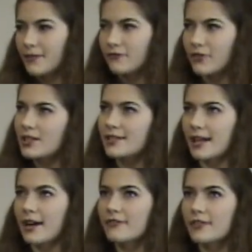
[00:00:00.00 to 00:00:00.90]
First
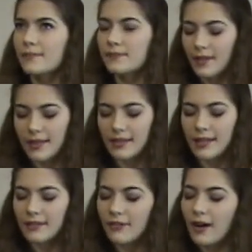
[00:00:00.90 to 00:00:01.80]
off, think
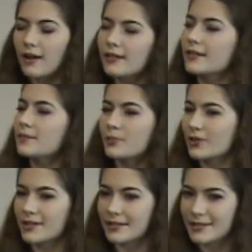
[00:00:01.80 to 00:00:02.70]
of all the
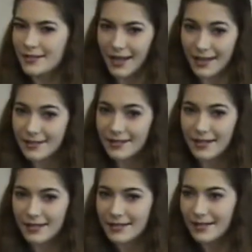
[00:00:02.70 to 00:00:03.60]
important tasks
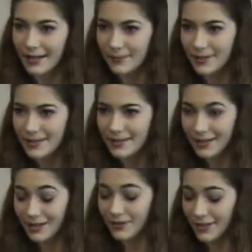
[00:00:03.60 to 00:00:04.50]
and assignments
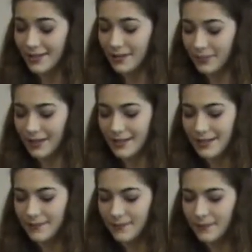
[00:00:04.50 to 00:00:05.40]
you need to complete.
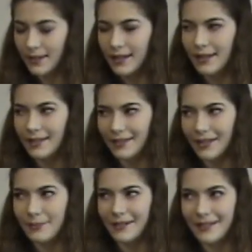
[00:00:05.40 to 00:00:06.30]
Think
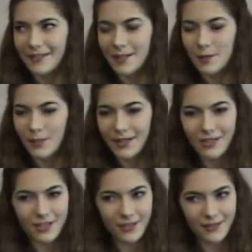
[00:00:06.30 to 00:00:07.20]
about that
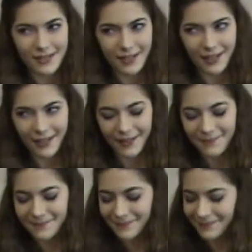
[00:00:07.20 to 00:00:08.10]
speech due today.
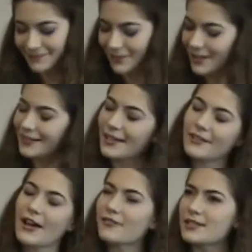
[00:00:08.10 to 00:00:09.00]
Recall how you
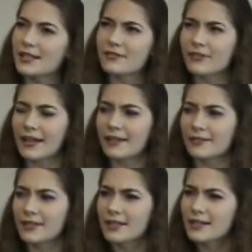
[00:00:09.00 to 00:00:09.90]
haven't yet found
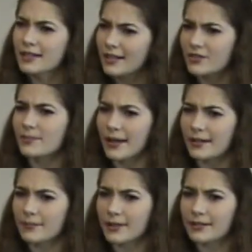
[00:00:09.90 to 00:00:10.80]
a
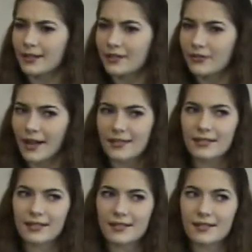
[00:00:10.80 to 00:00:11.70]
dramatic monologue for acting
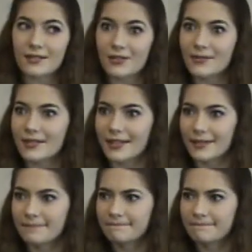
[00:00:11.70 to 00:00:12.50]
class on Tuesday.